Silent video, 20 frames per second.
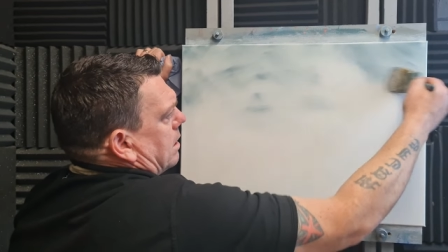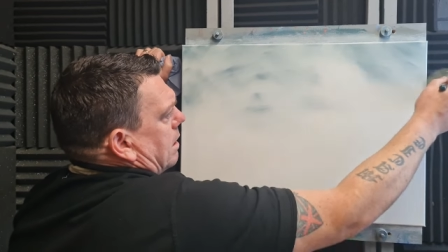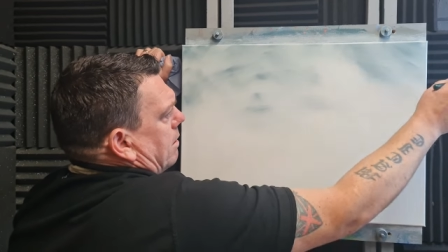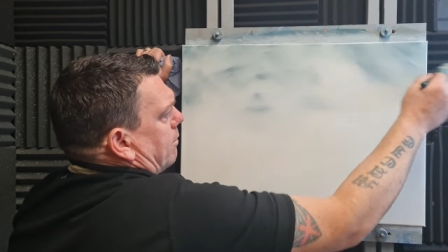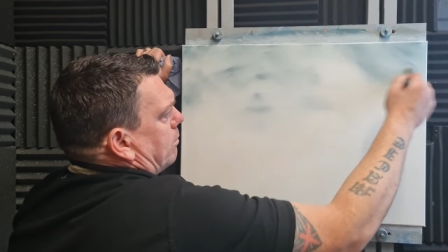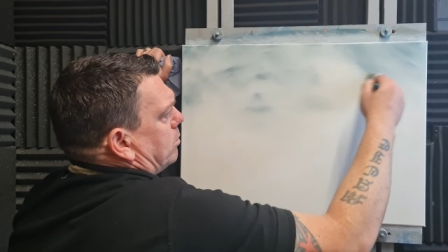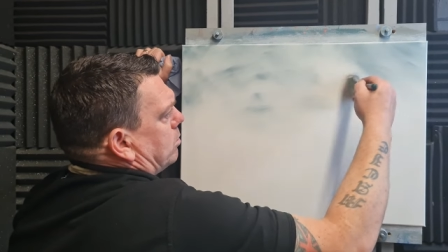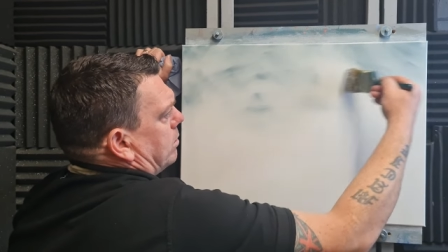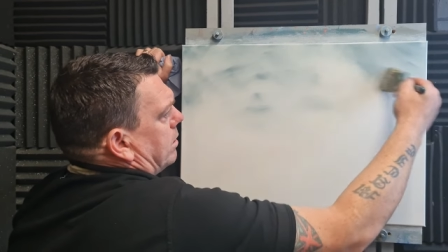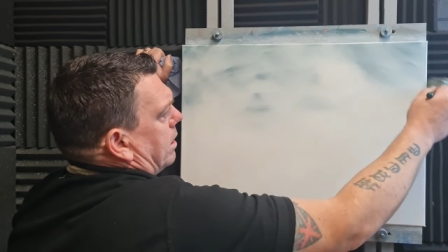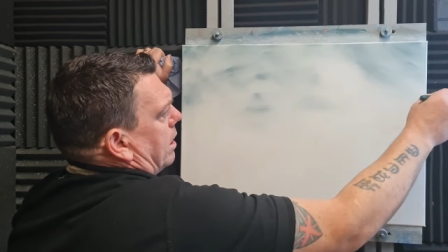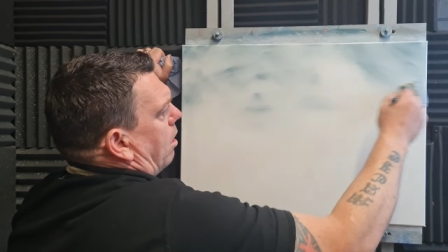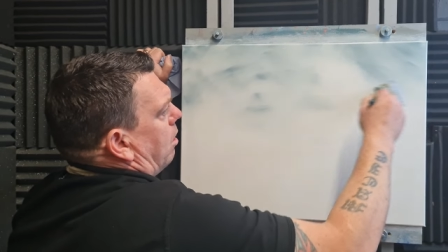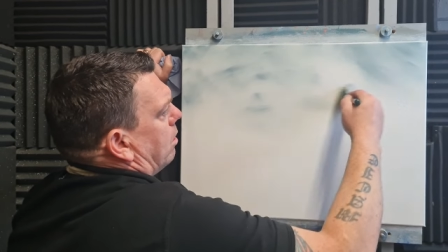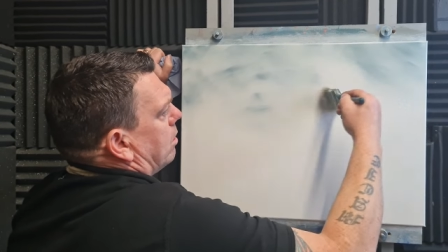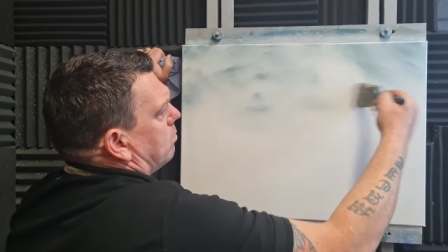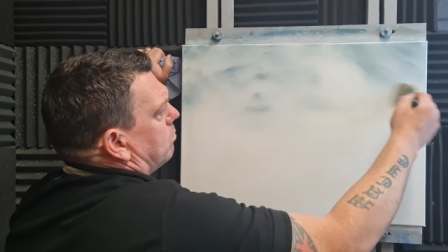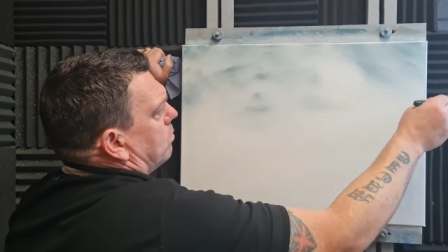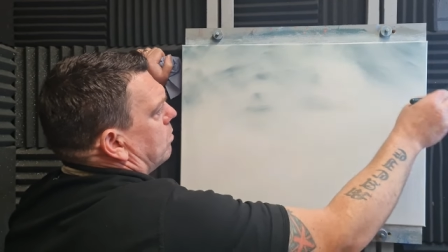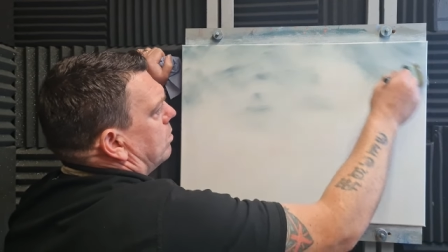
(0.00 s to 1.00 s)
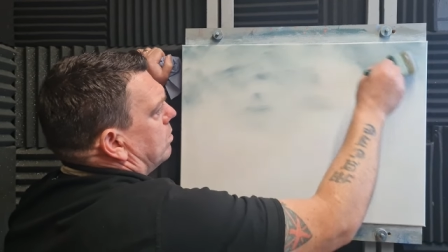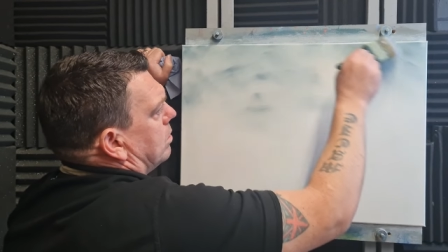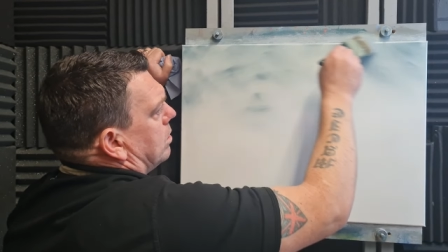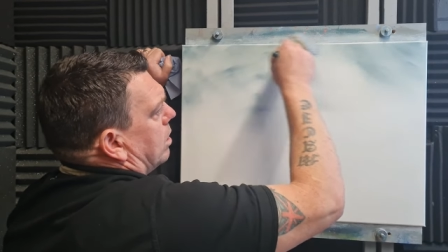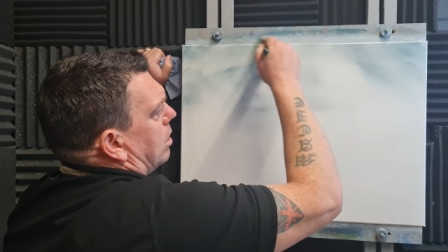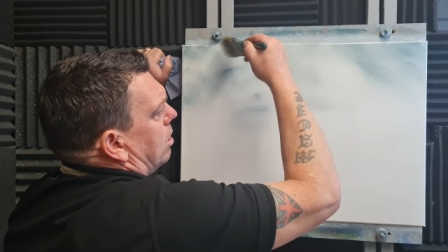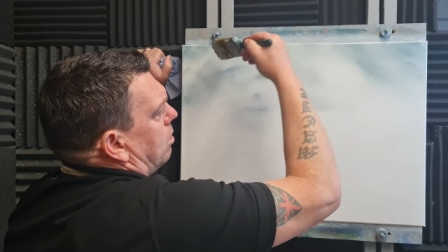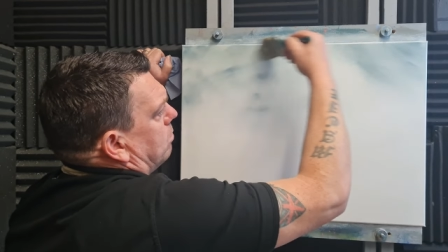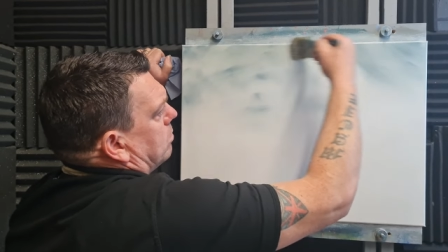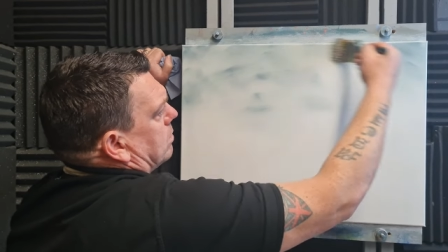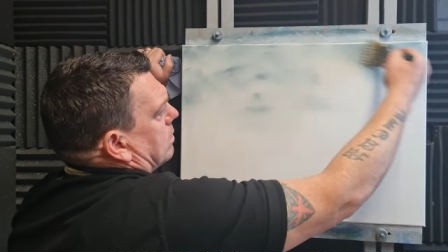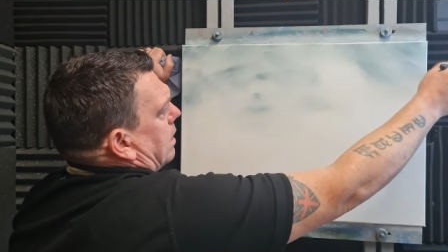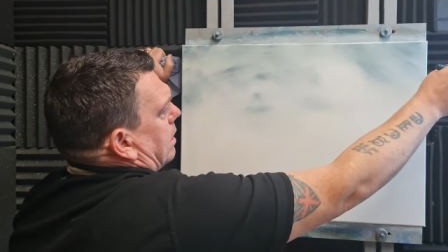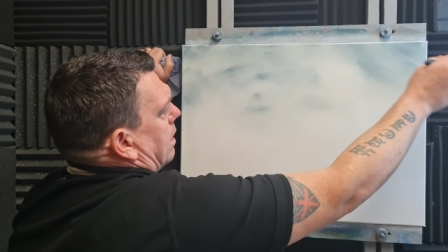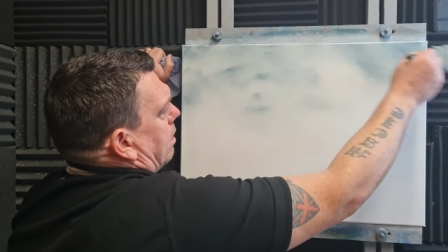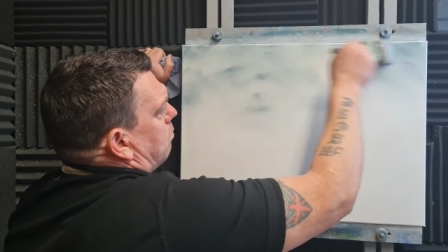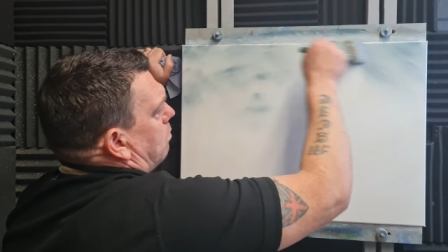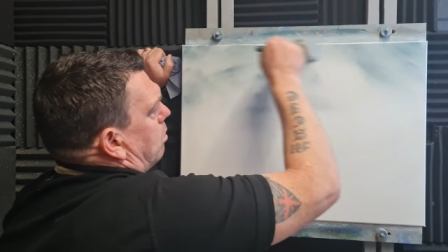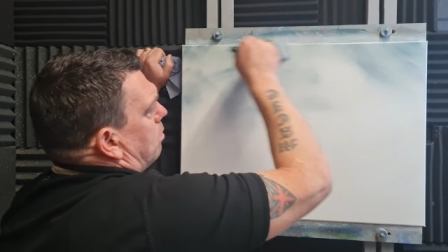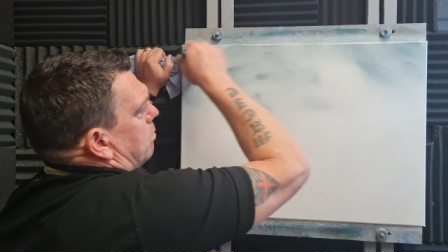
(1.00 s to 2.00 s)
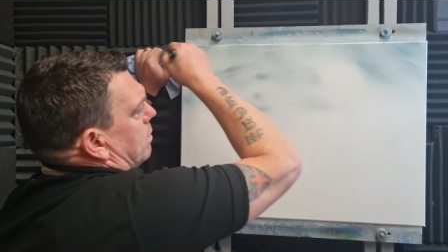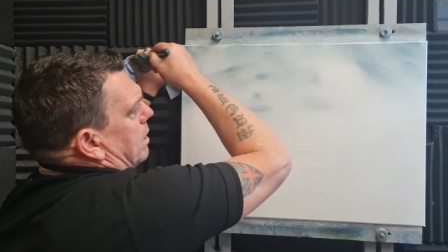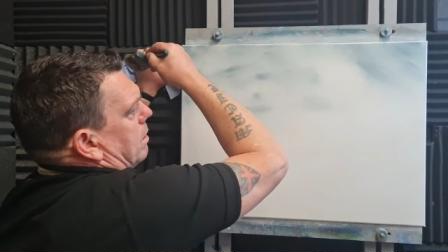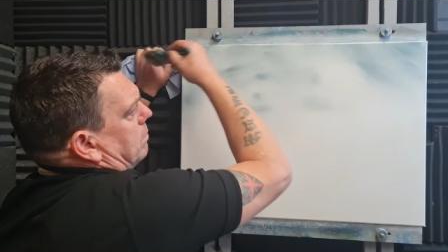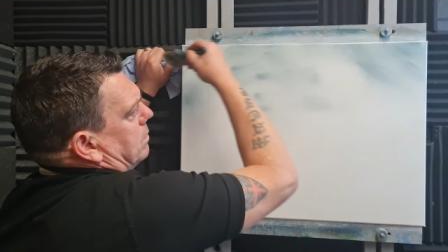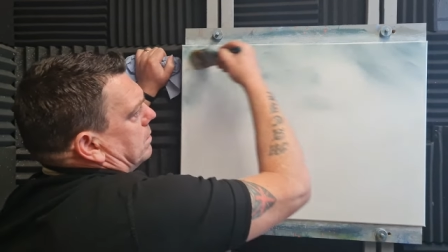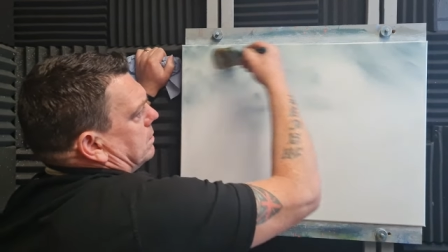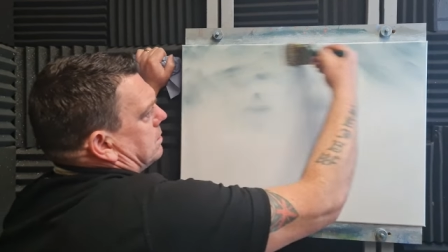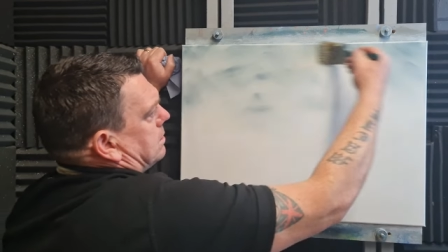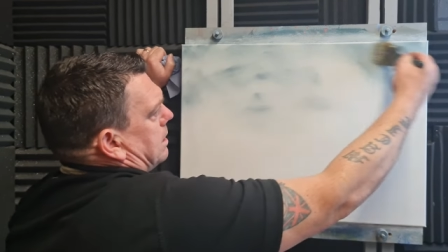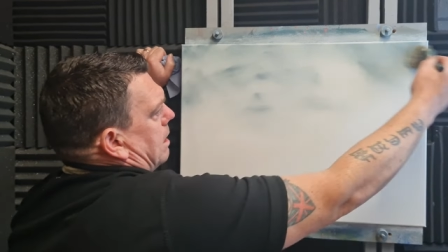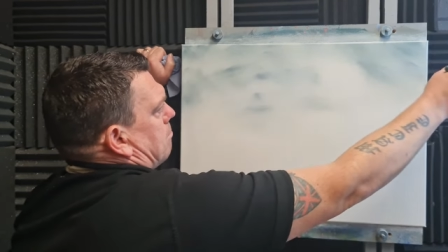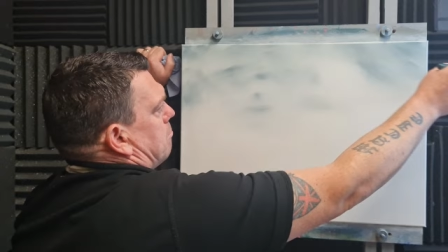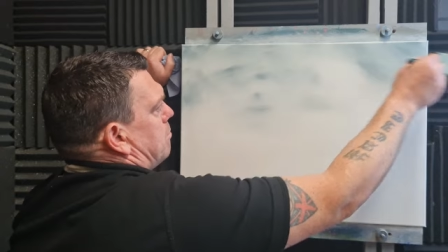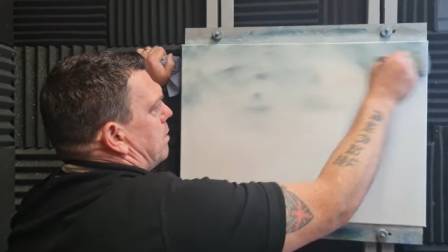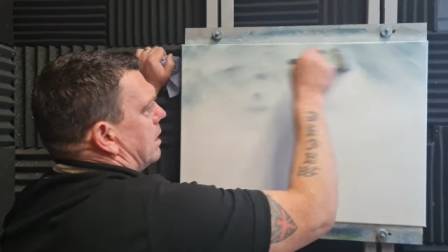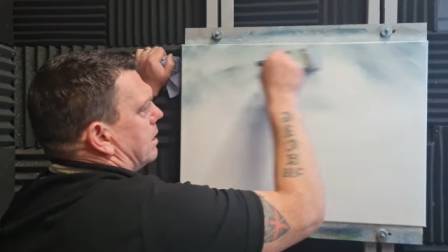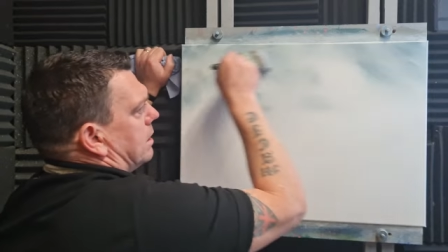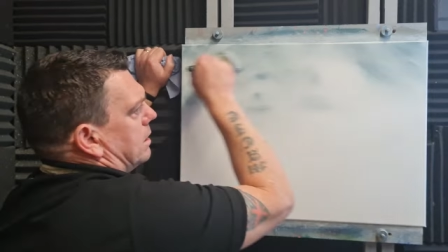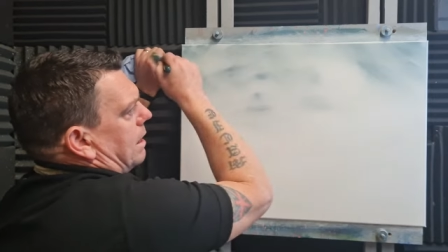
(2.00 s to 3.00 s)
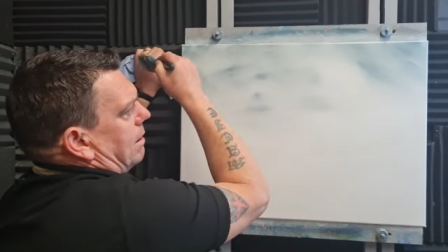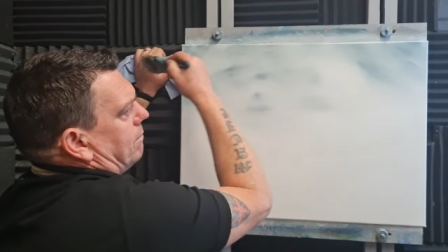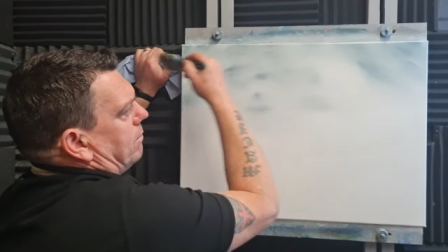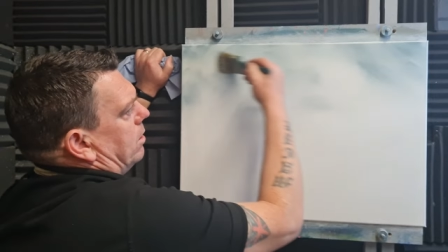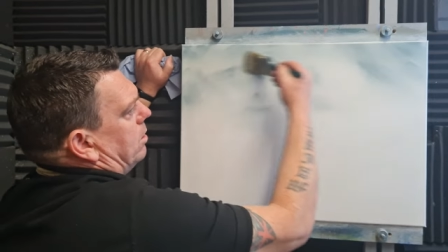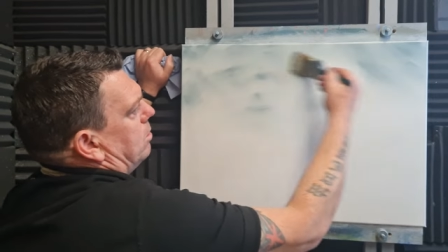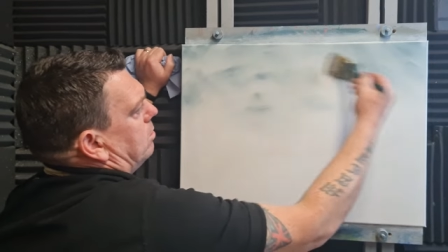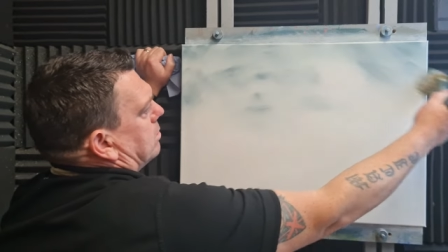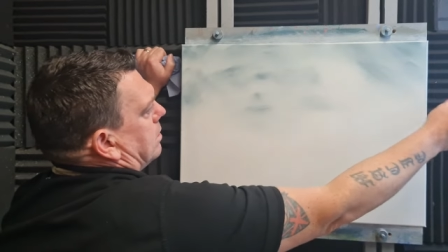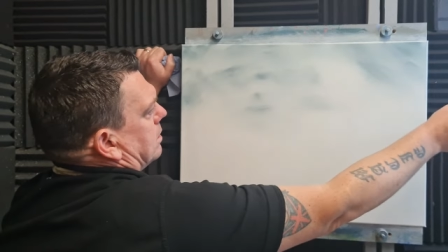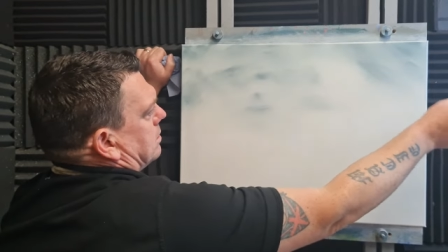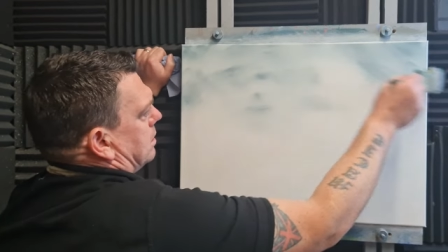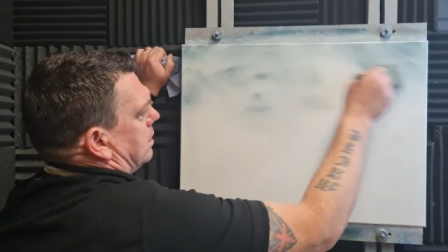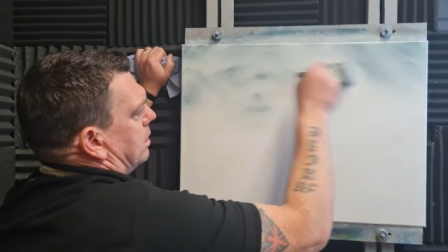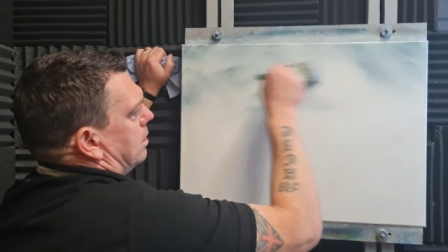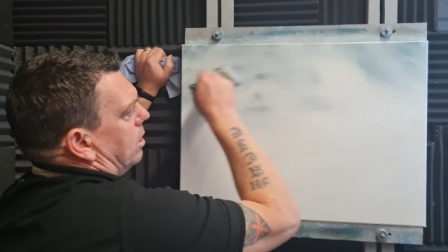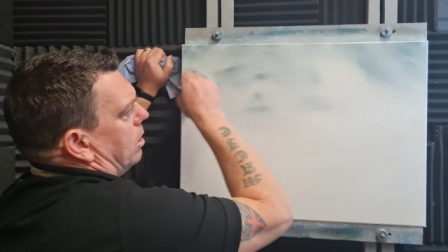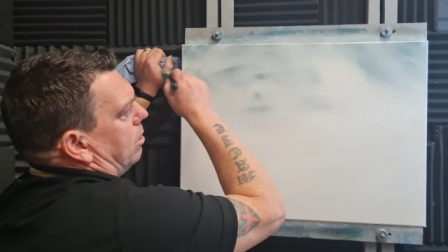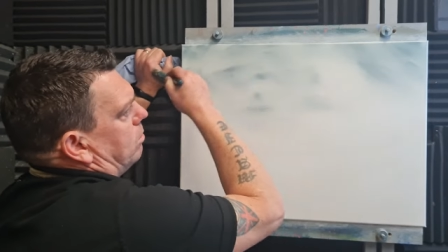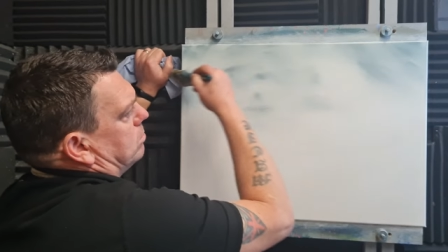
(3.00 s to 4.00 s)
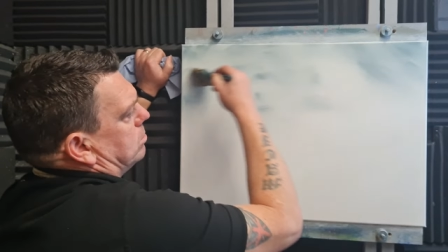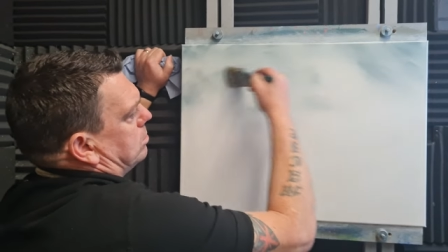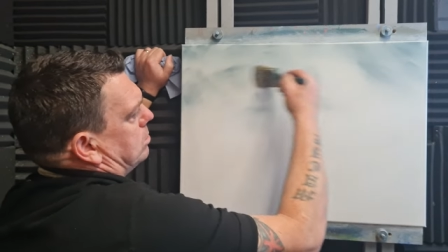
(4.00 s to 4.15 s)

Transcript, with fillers: If I'm doing it all in one go, then I won't be able to step back and have a look as I go.